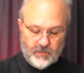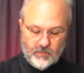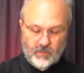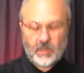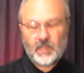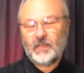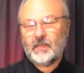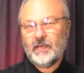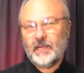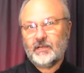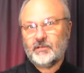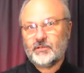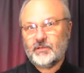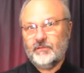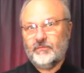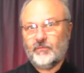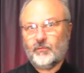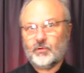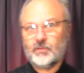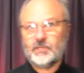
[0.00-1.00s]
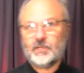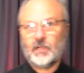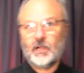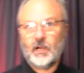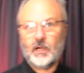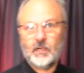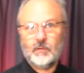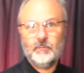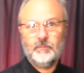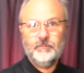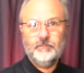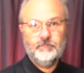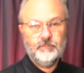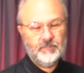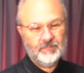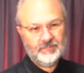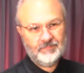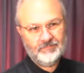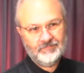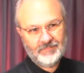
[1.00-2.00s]
We're not going to actually force a card.
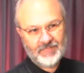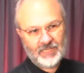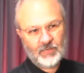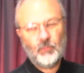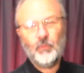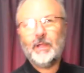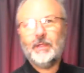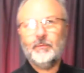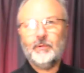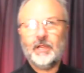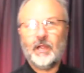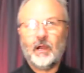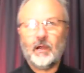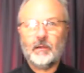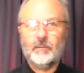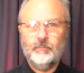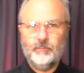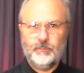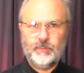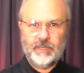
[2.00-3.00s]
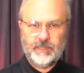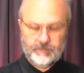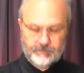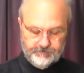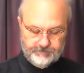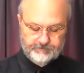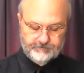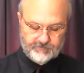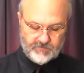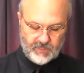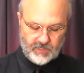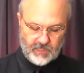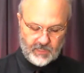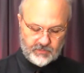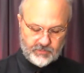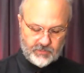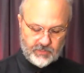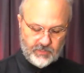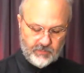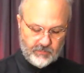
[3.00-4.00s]
In a way we are, but I'll
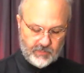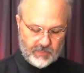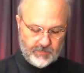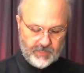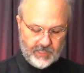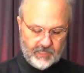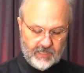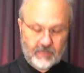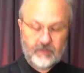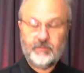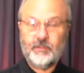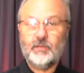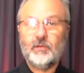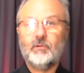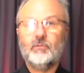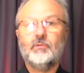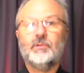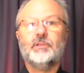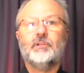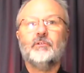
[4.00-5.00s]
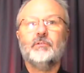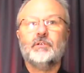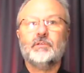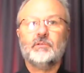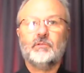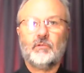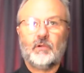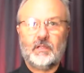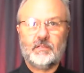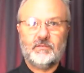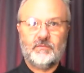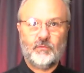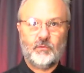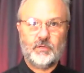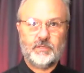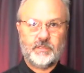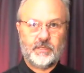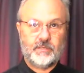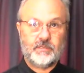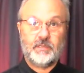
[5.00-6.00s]
show you what I mean. And if you don't know what the crisscross
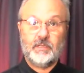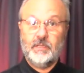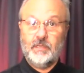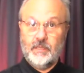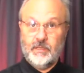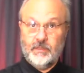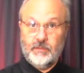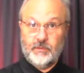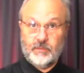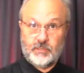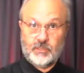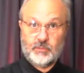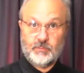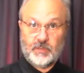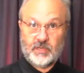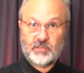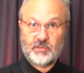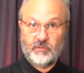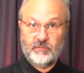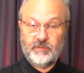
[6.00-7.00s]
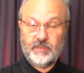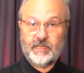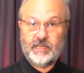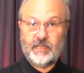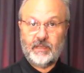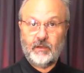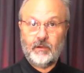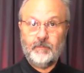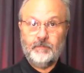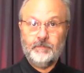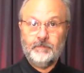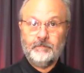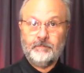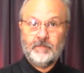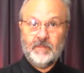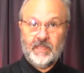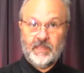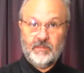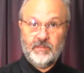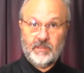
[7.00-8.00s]
force is, there's a special video
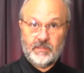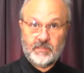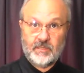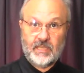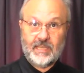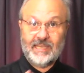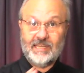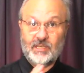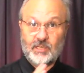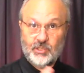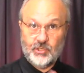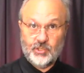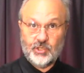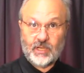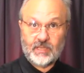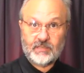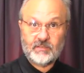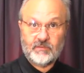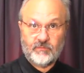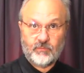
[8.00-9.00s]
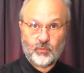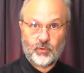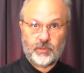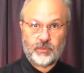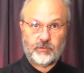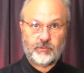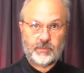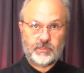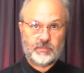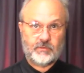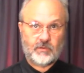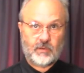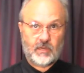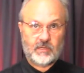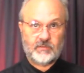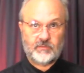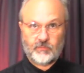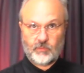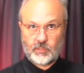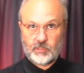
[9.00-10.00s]
in this kit just for the
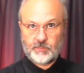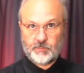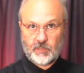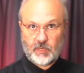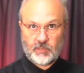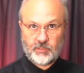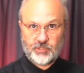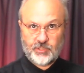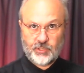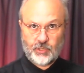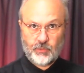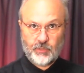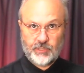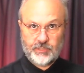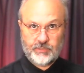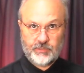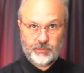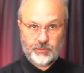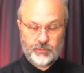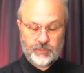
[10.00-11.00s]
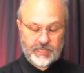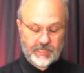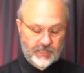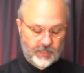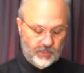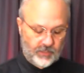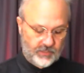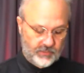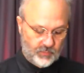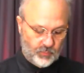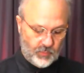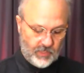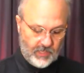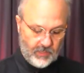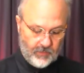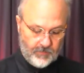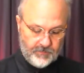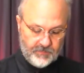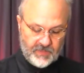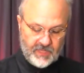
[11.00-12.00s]
crisscross force, but I'll show it to you here as
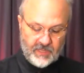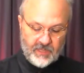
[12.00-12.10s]
well.